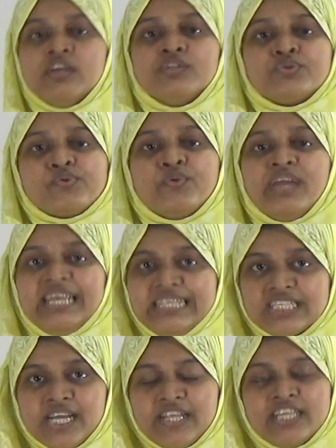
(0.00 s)
through
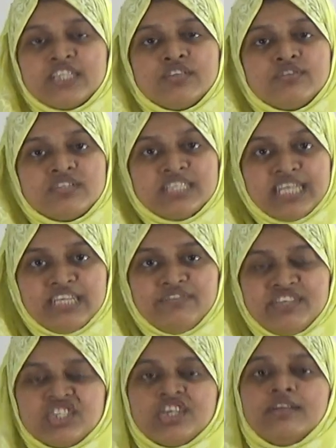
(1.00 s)
internet, to
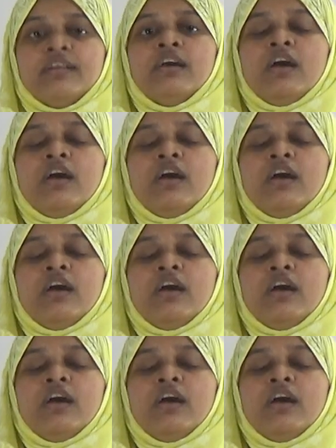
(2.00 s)
television,